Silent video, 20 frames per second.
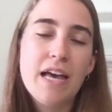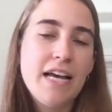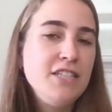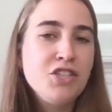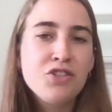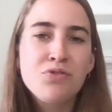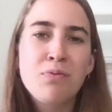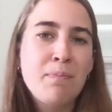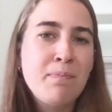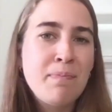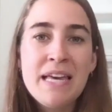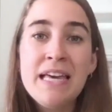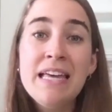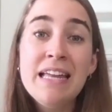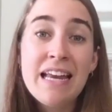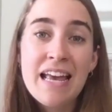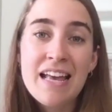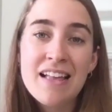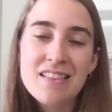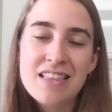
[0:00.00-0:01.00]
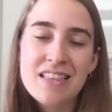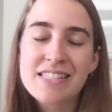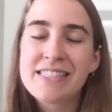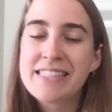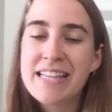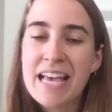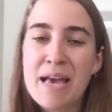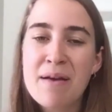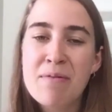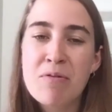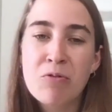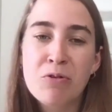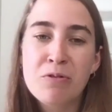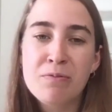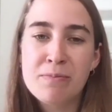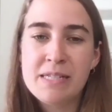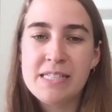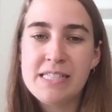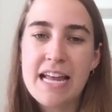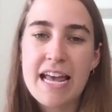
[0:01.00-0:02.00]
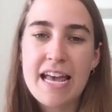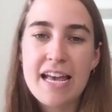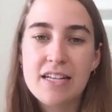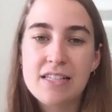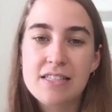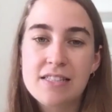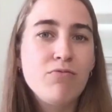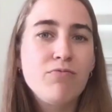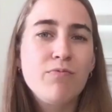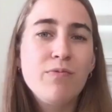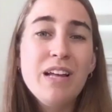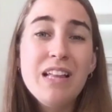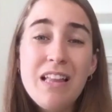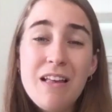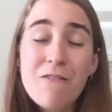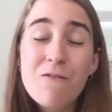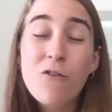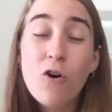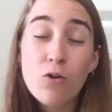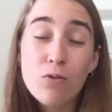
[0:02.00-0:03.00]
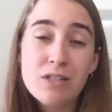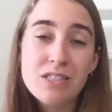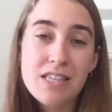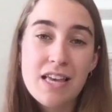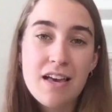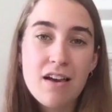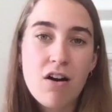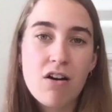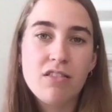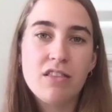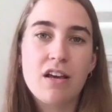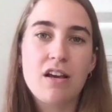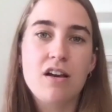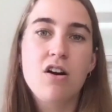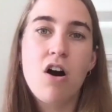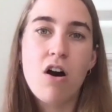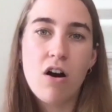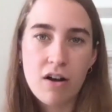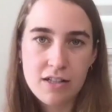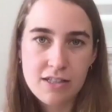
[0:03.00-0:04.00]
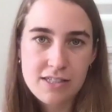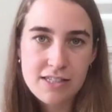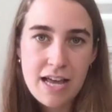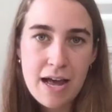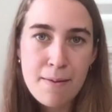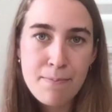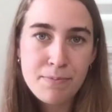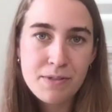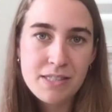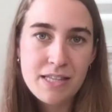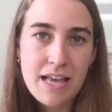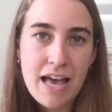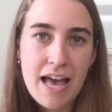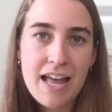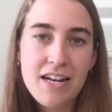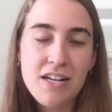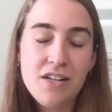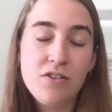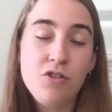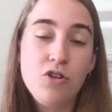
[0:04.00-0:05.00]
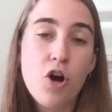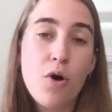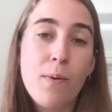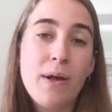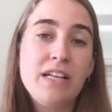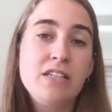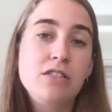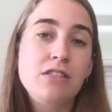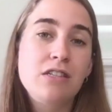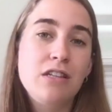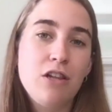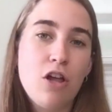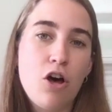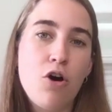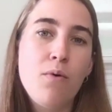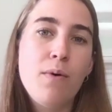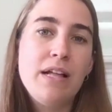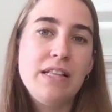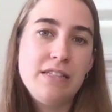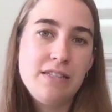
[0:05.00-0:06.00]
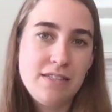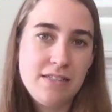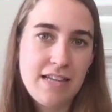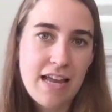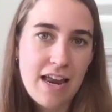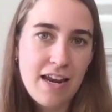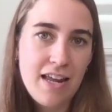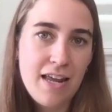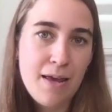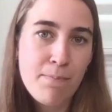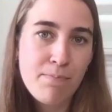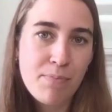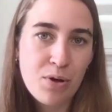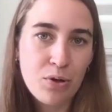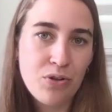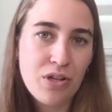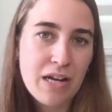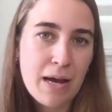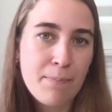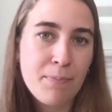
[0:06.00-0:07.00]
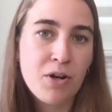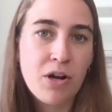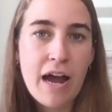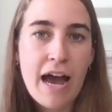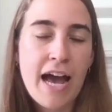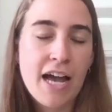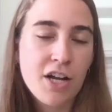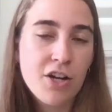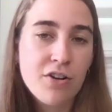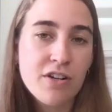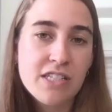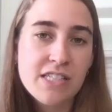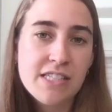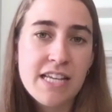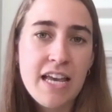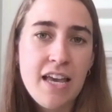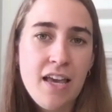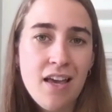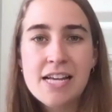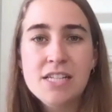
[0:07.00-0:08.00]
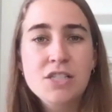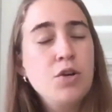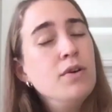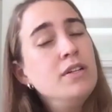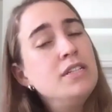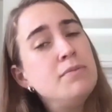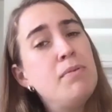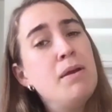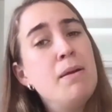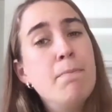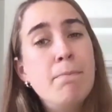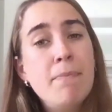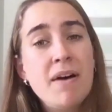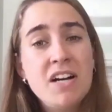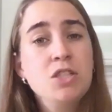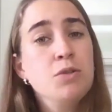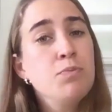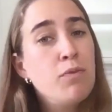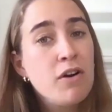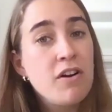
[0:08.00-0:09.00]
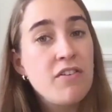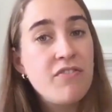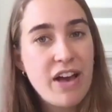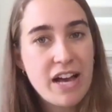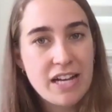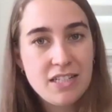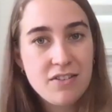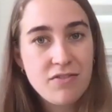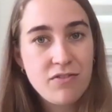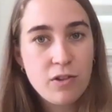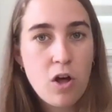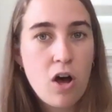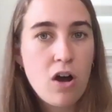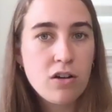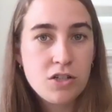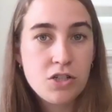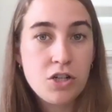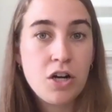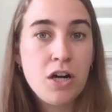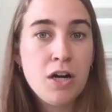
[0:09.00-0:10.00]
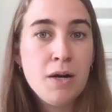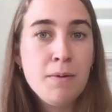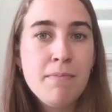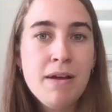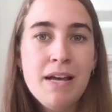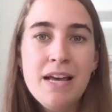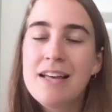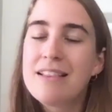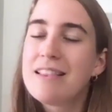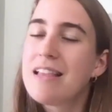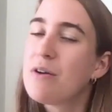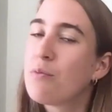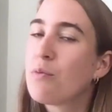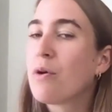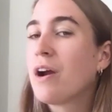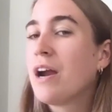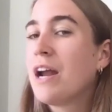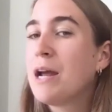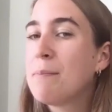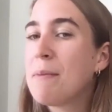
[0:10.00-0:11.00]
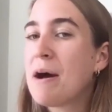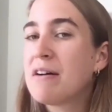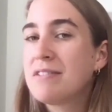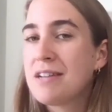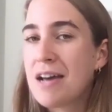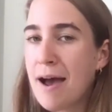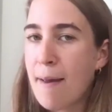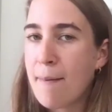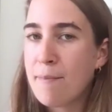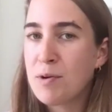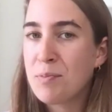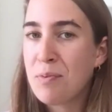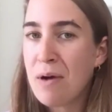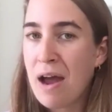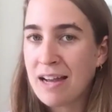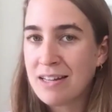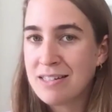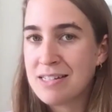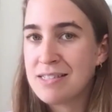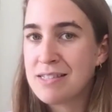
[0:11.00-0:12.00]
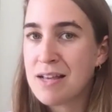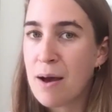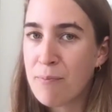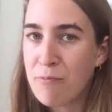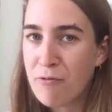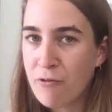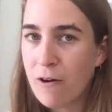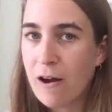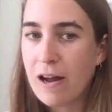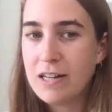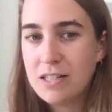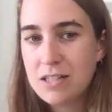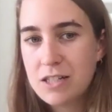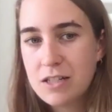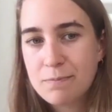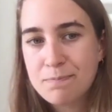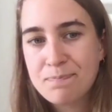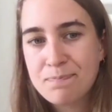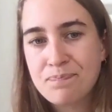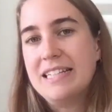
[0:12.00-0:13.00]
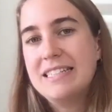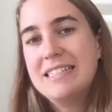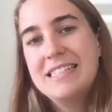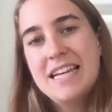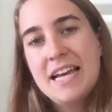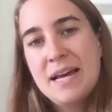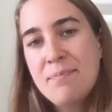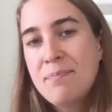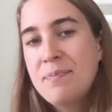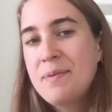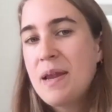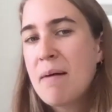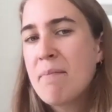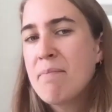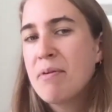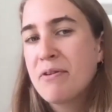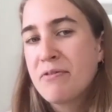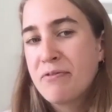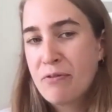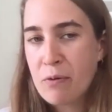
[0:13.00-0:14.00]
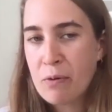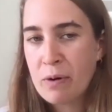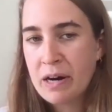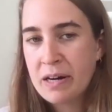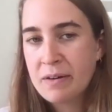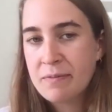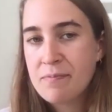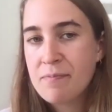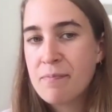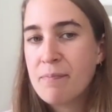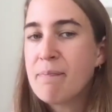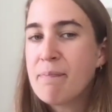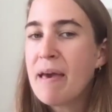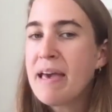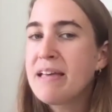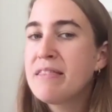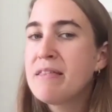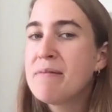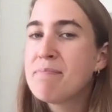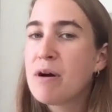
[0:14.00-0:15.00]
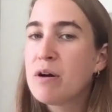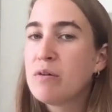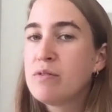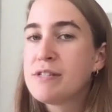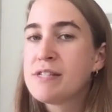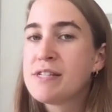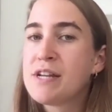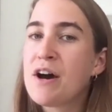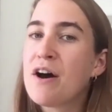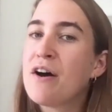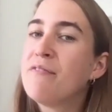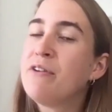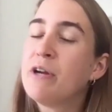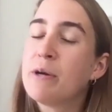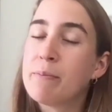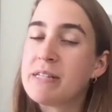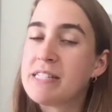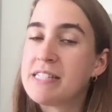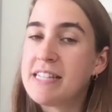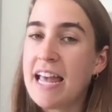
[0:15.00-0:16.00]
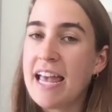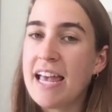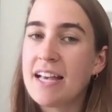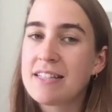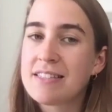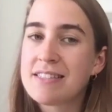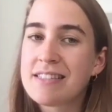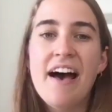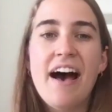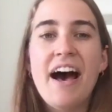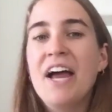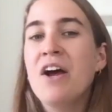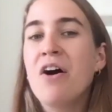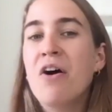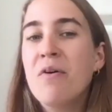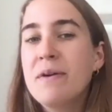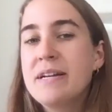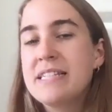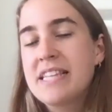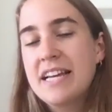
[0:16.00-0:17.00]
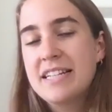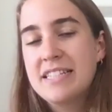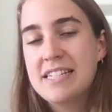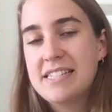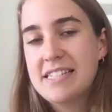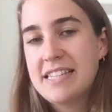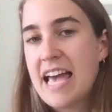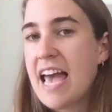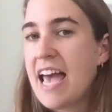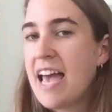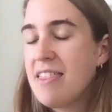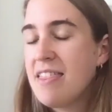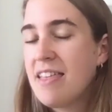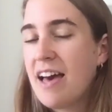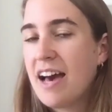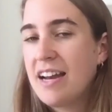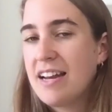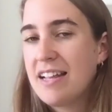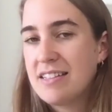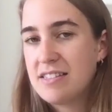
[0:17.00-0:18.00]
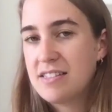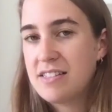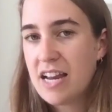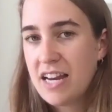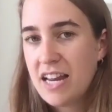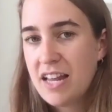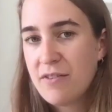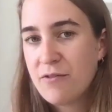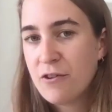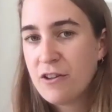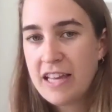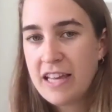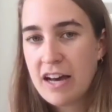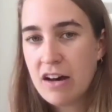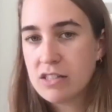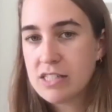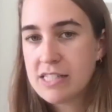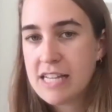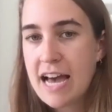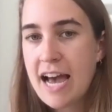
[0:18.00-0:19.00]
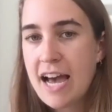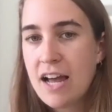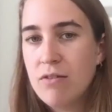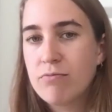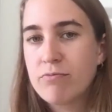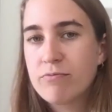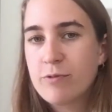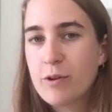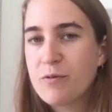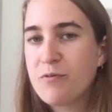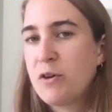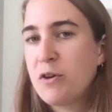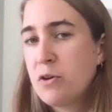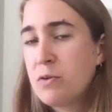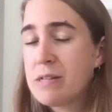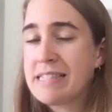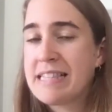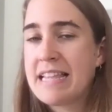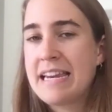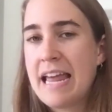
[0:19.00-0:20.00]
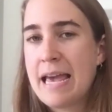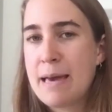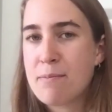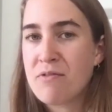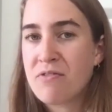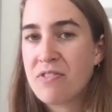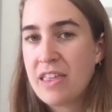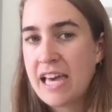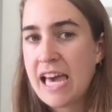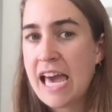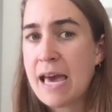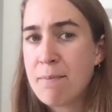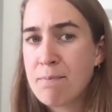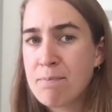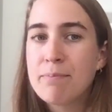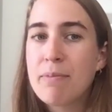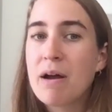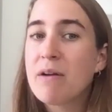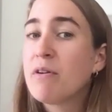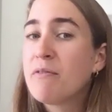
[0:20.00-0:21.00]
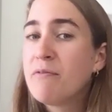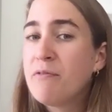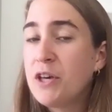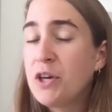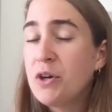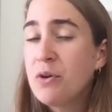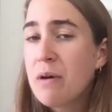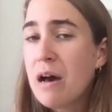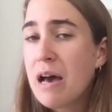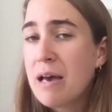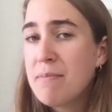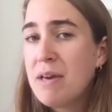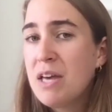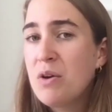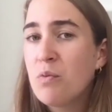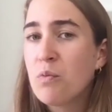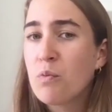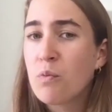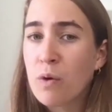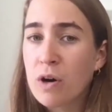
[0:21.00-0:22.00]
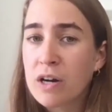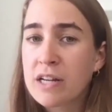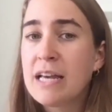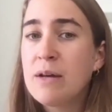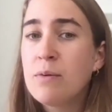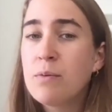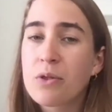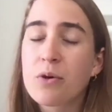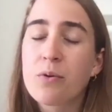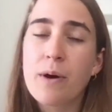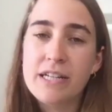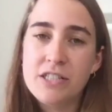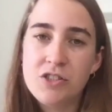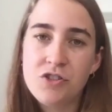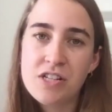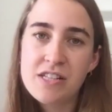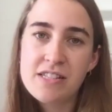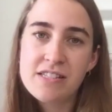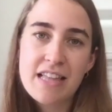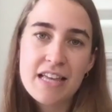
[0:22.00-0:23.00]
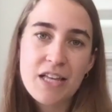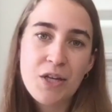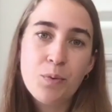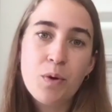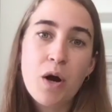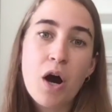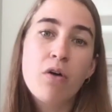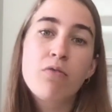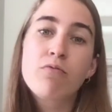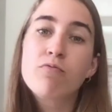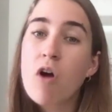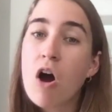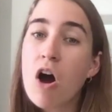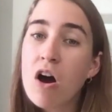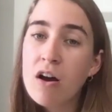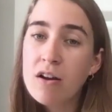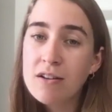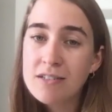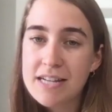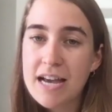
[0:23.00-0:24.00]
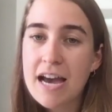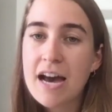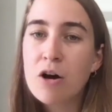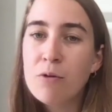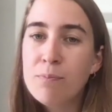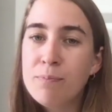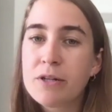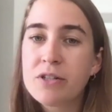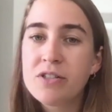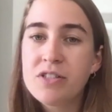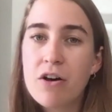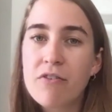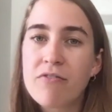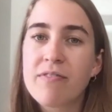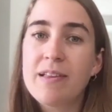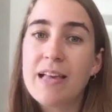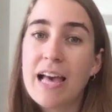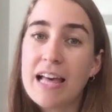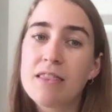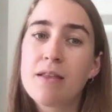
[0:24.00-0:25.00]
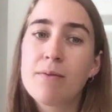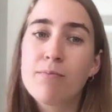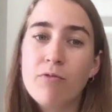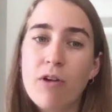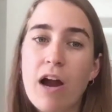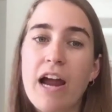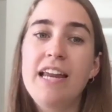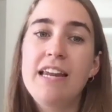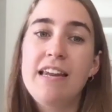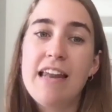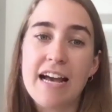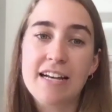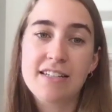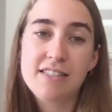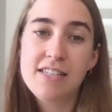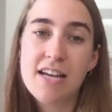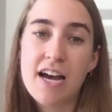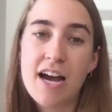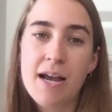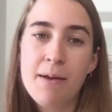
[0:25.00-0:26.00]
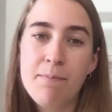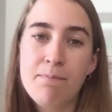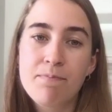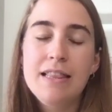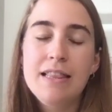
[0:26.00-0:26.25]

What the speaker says: and just repeating the same old mistakes. Really focusing on the concepts and going slow and steady, building up your accuracy is going to be much more effective long-term than worrying about timed practice up front. Tip number 4, make the most of your mistakes. I always like to say that in studying for the LSAT, review is the name of the game. By review, I mean working with questions that you got wrong to help yourself get them right next time.